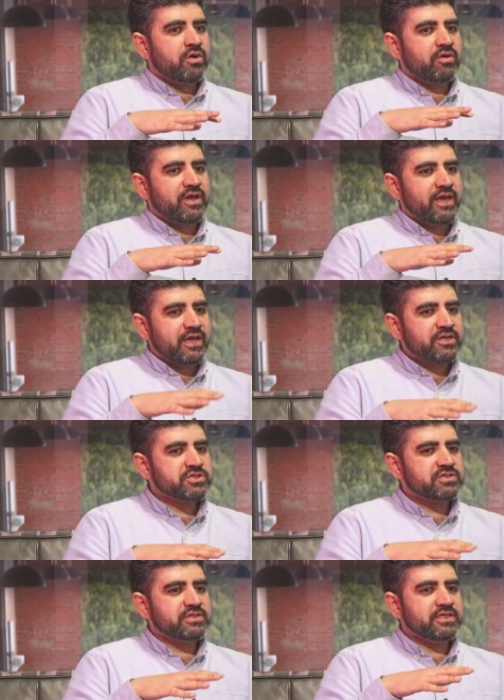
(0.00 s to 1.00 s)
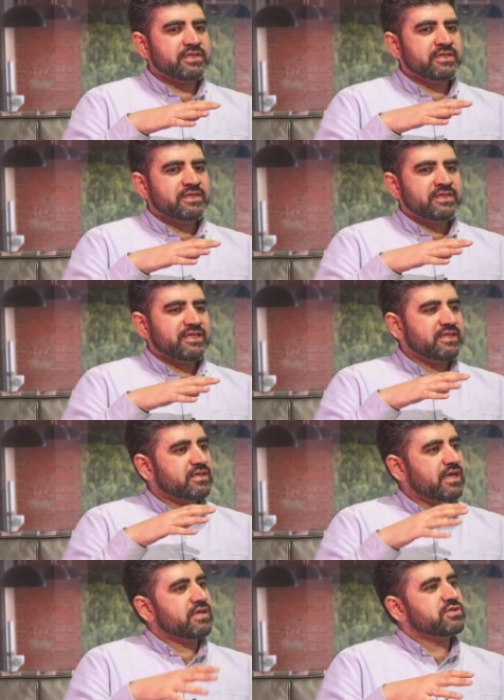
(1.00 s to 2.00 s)
are actually
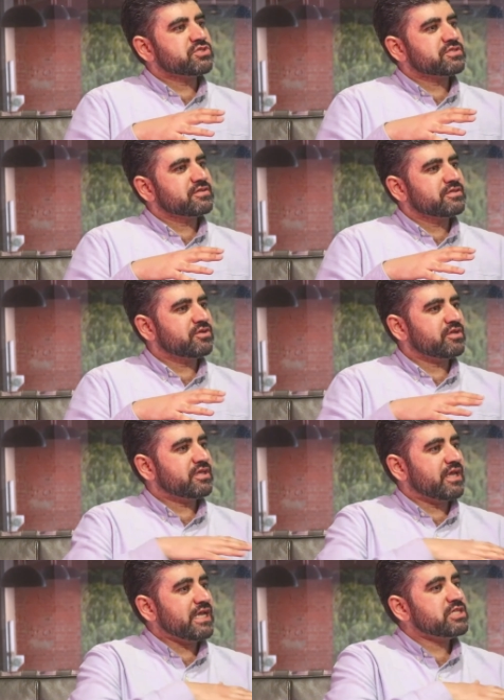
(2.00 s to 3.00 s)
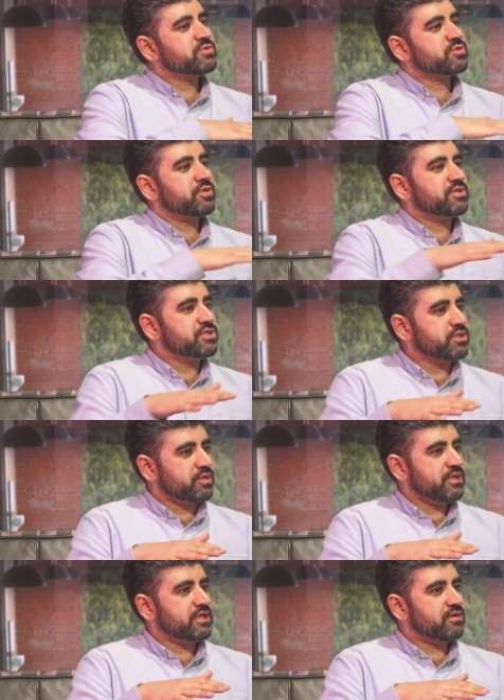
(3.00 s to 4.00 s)
engaged. They're engaged with what they're
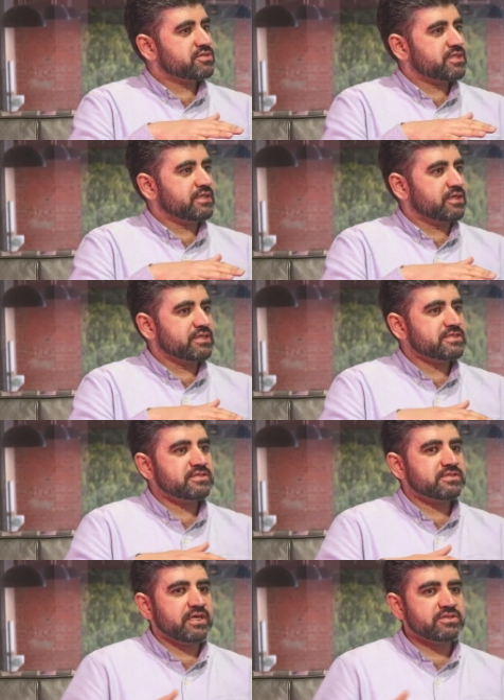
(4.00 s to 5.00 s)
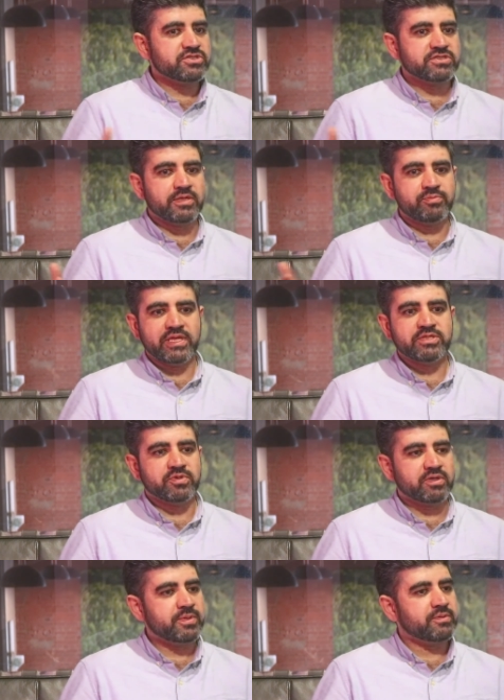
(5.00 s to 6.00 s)
doing. They understand like this is not just a place
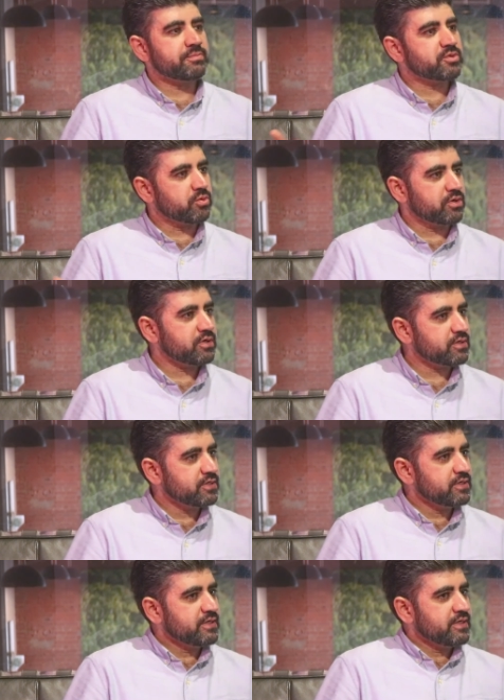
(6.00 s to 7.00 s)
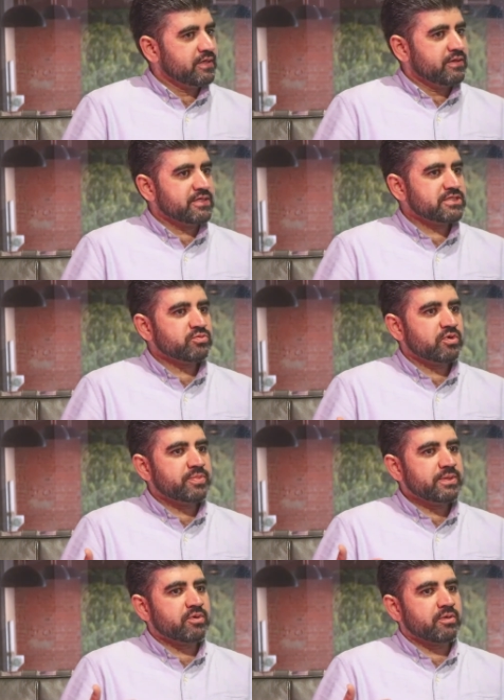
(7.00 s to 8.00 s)
where people come to work. This is where
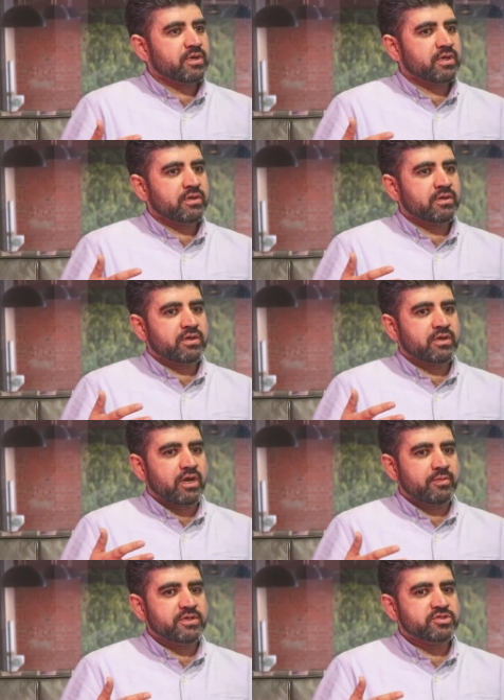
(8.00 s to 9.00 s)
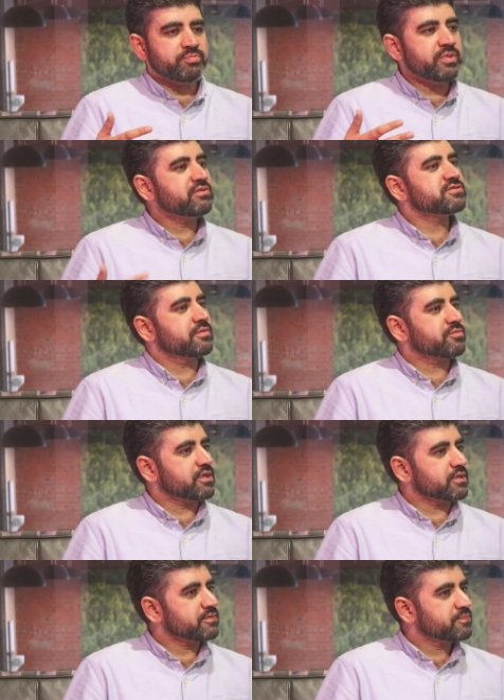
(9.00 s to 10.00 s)
people are coming to build
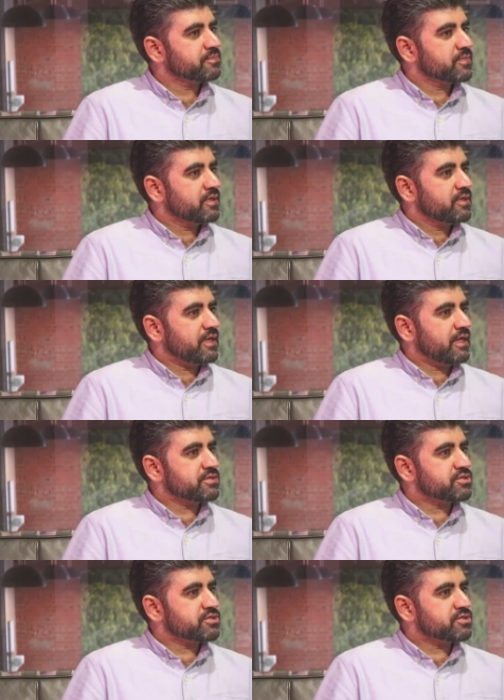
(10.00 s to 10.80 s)
something. And